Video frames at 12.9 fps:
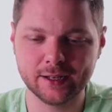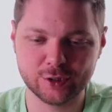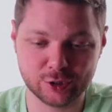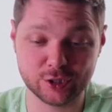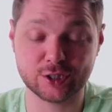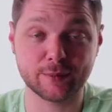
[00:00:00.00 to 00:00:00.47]

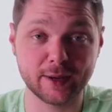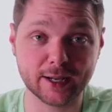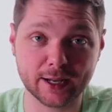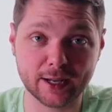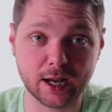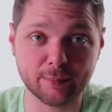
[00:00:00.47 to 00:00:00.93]
just to
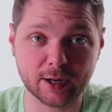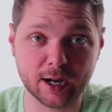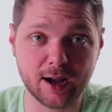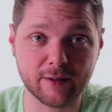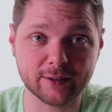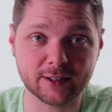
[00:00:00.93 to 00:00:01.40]
make a cup of
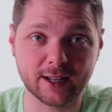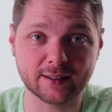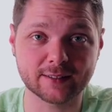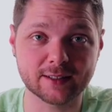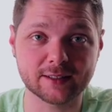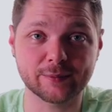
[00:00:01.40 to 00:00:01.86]
coffee
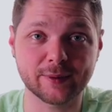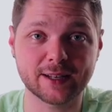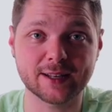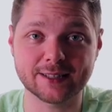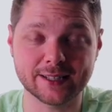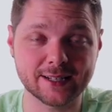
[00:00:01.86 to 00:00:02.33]
like this
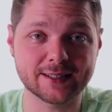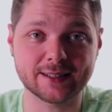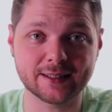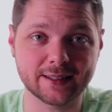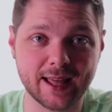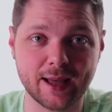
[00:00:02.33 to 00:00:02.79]
because it
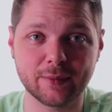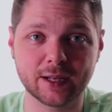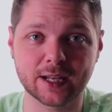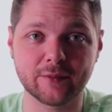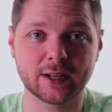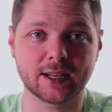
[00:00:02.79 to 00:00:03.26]
is that
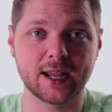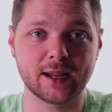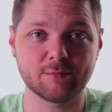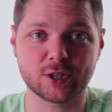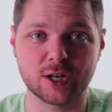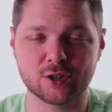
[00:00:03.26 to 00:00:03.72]
big of a
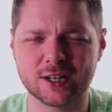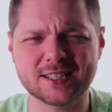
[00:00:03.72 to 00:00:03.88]
game changer.